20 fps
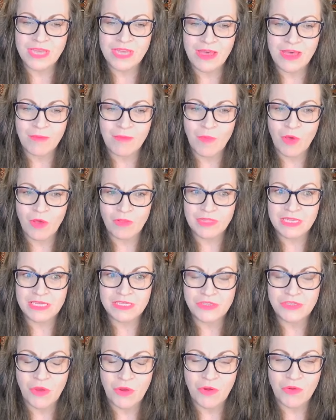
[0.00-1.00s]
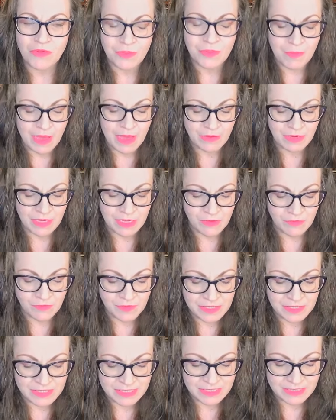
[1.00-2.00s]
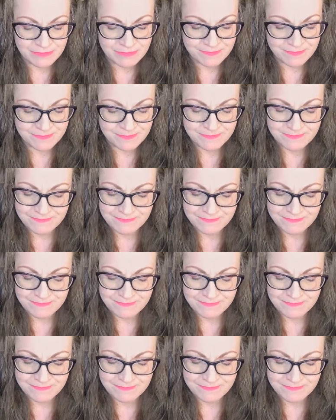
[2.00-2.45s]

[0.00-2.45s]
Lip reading: time on this earth about Elvis, and